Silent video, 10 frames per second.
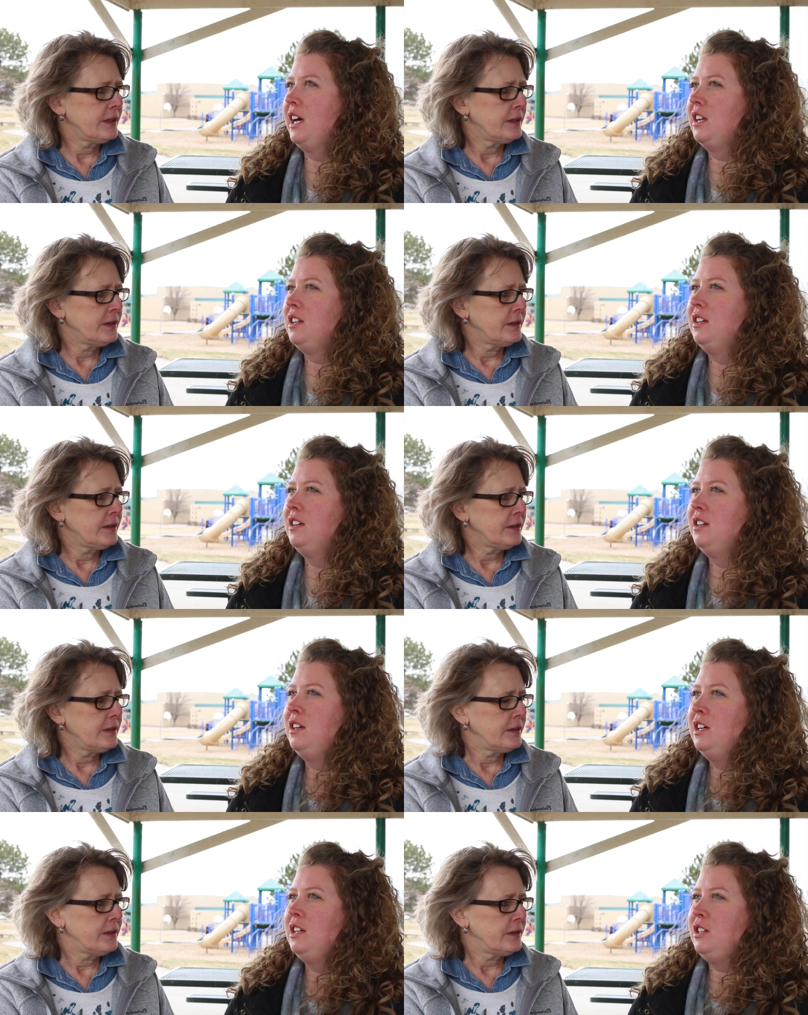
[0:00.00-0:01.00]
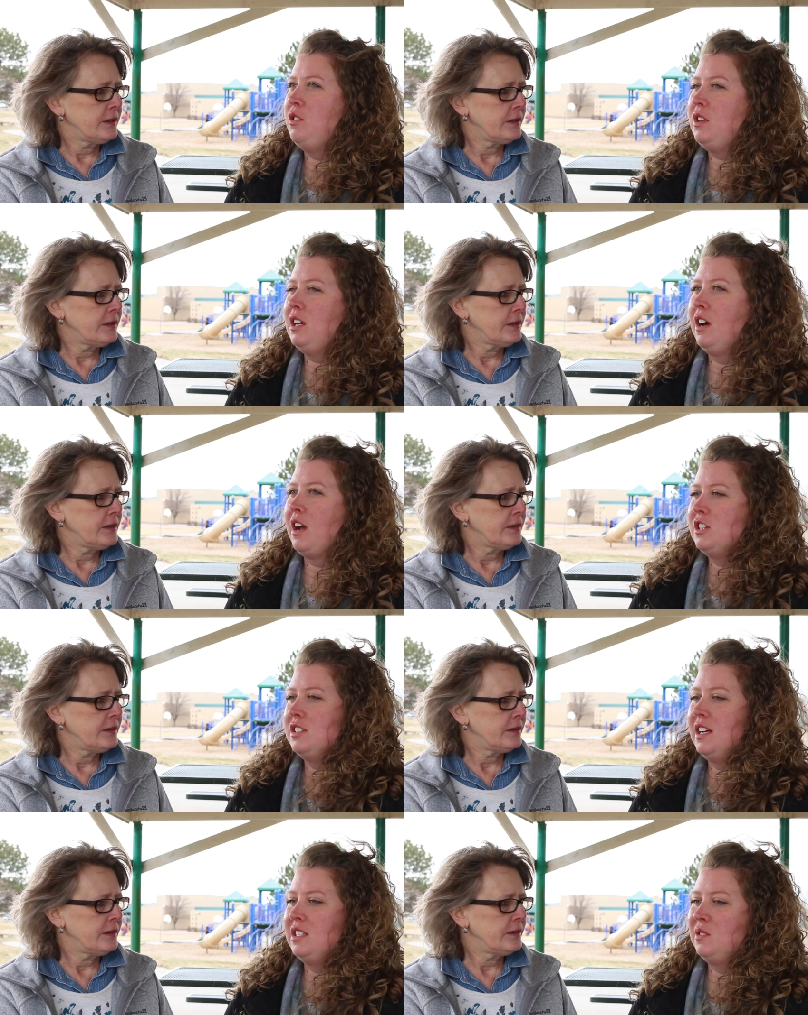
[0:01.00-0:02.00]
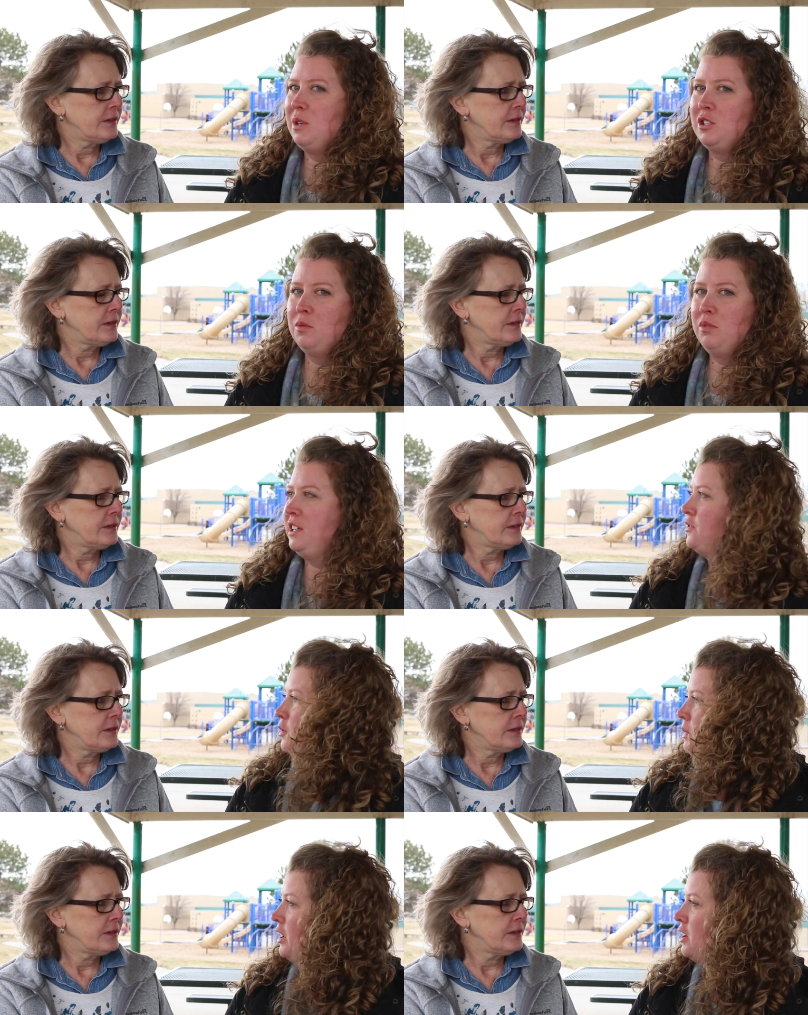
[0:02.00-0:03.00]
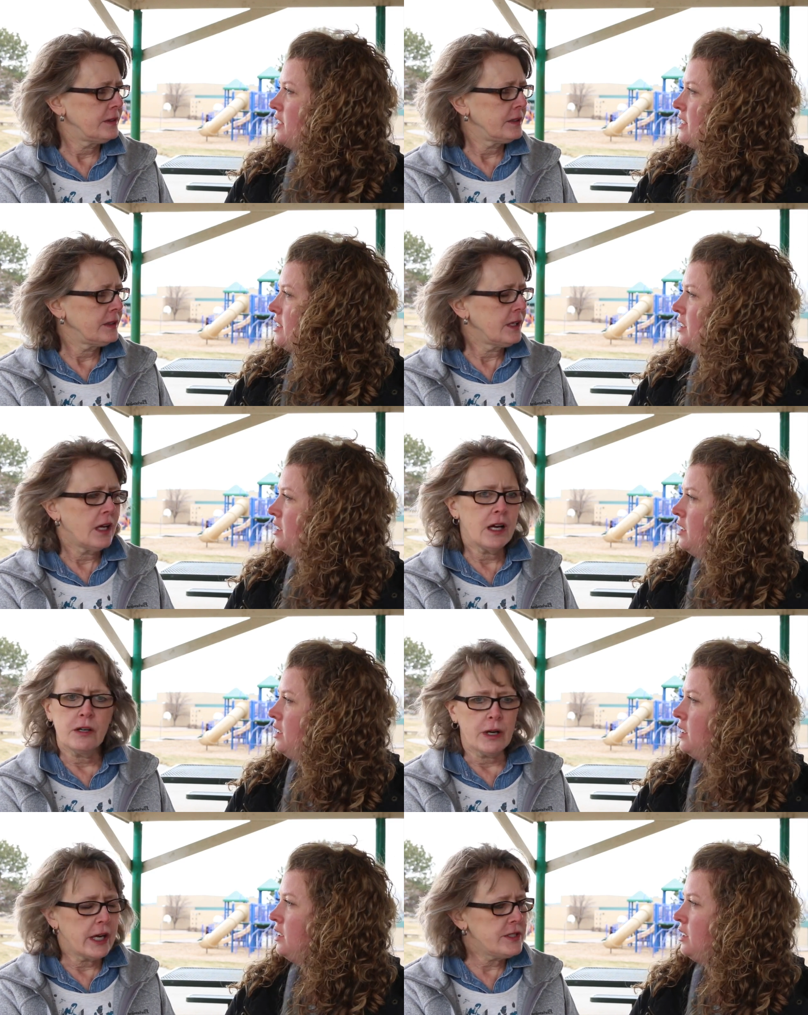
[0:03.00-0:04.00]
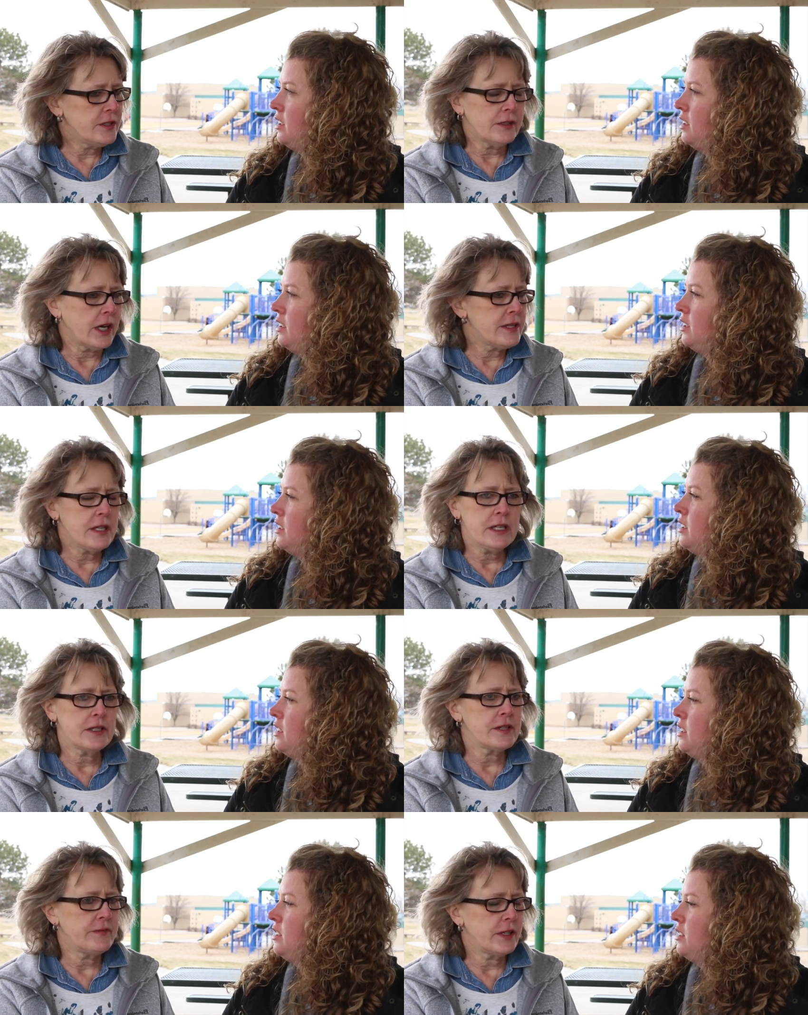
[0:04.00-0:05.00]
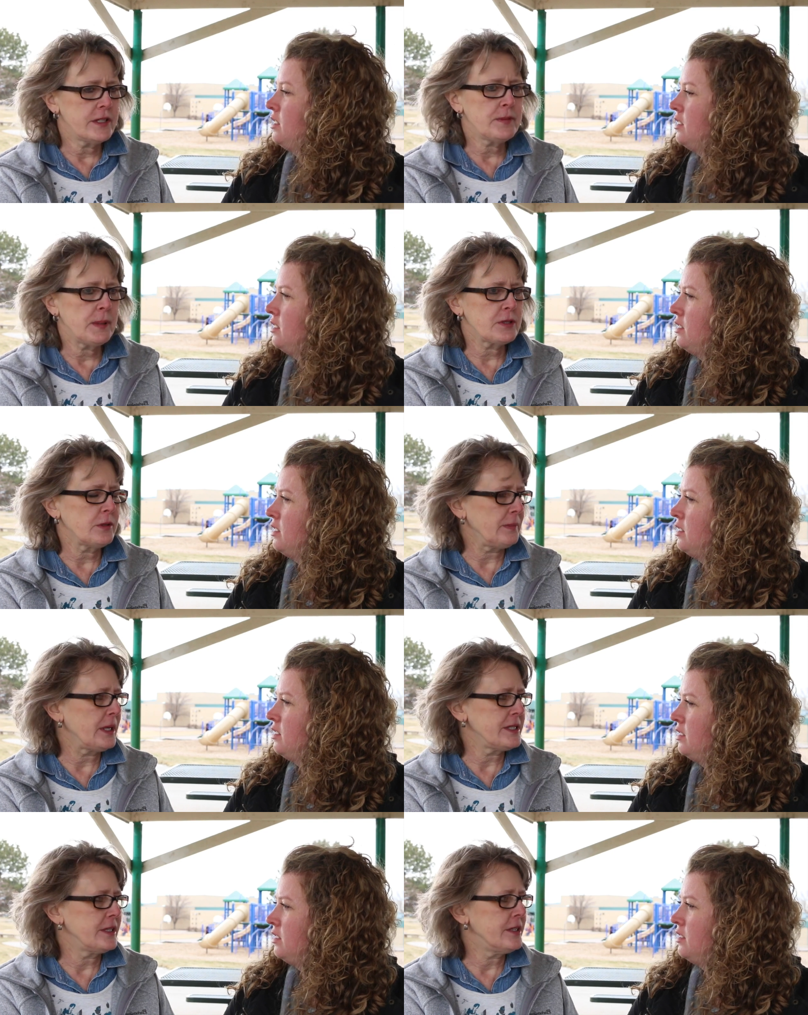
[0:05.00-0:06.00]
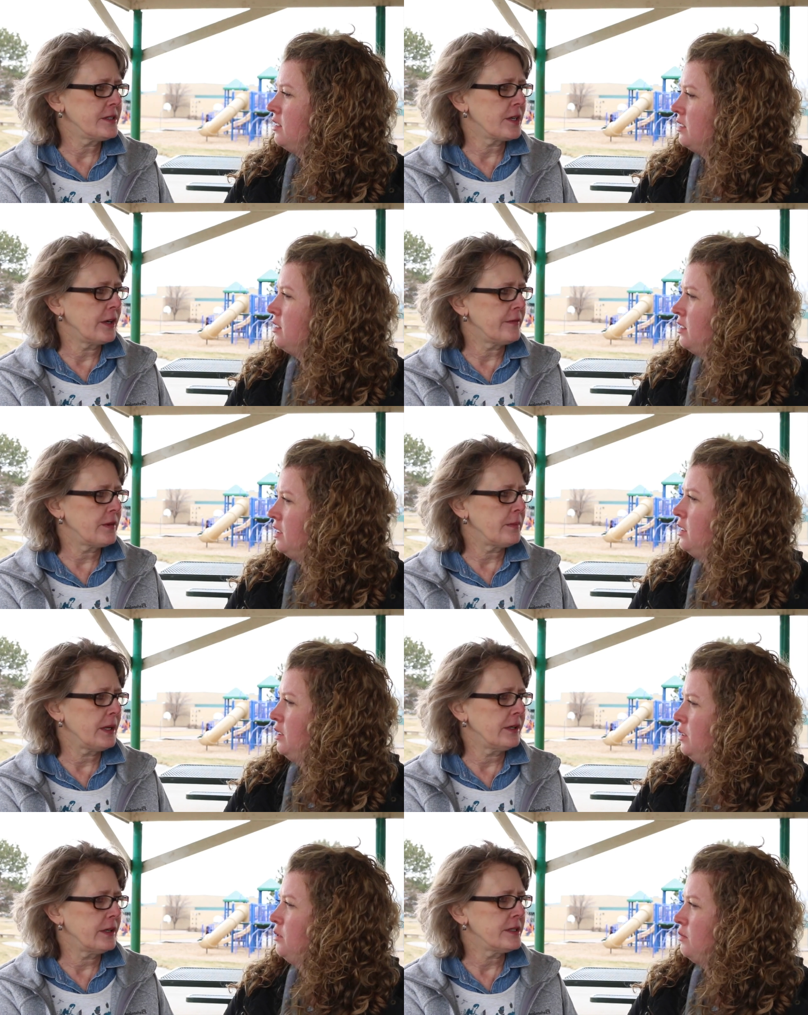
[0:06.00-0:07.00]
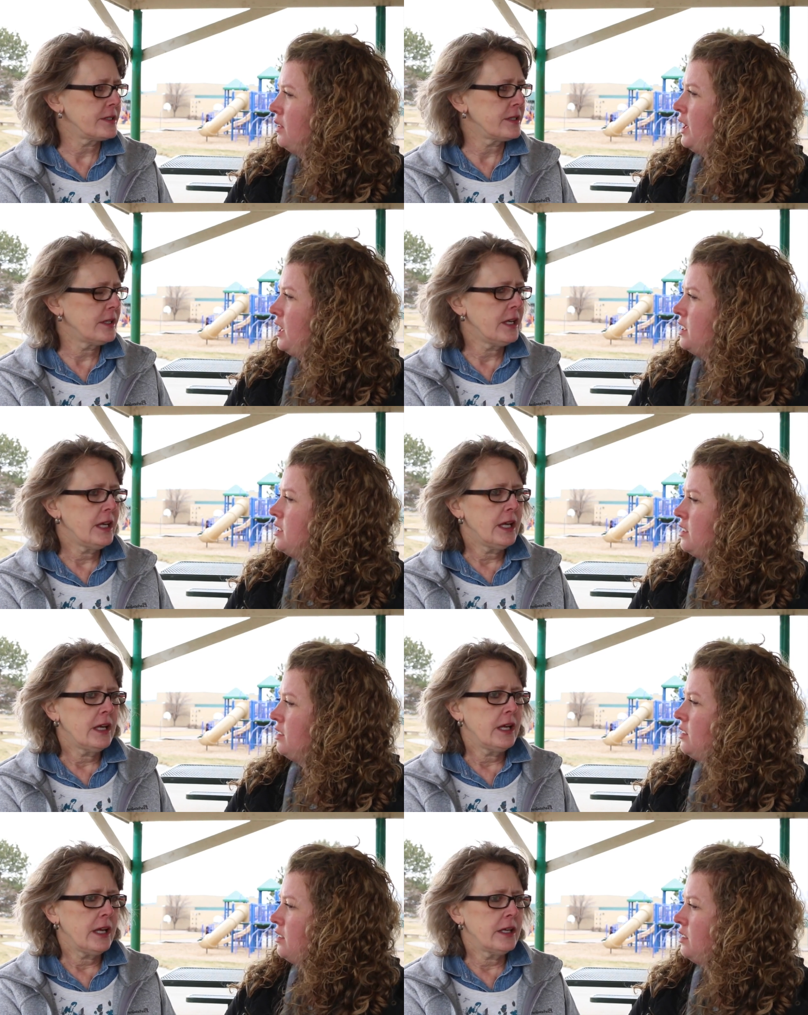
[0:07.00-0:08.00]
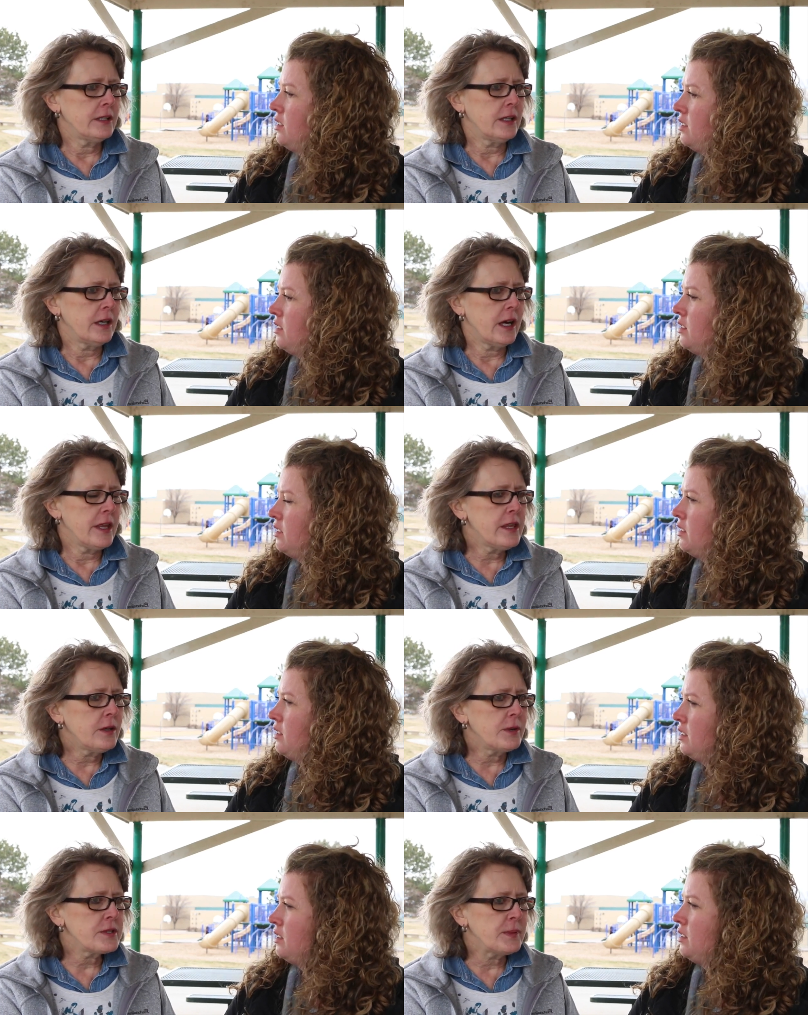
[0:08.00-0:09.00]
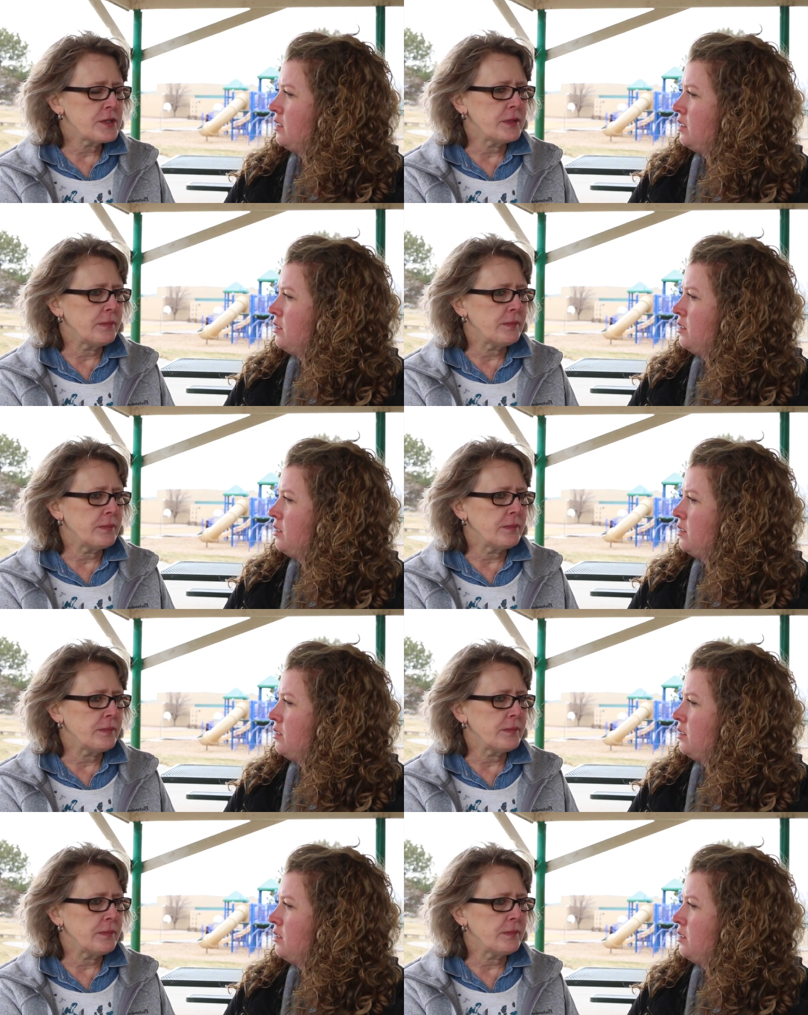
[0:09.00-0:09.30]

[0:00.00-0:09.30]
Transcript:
Speaker 1: that you think god just has a special place for parents
Speaker 2: oh i do i think he has a very special place in his heart for parents right and I think what's most